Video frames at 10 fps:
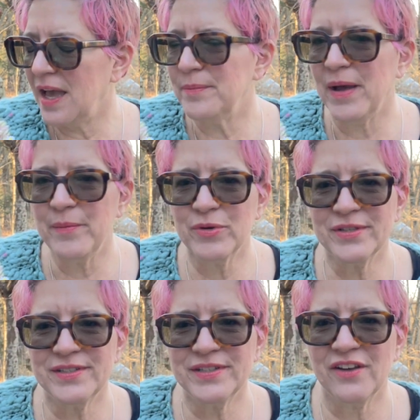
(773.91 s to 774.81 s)
bought more
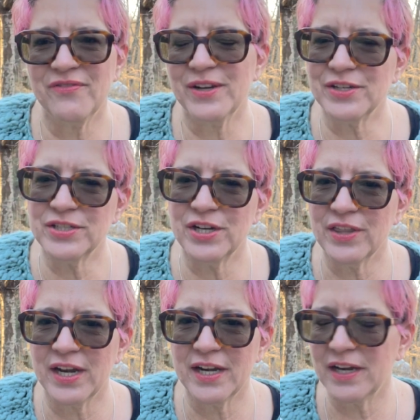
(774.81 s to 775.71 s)
stuff, but I'll share
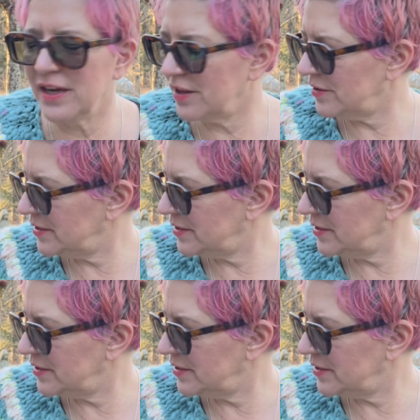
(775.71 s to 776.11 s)
that in another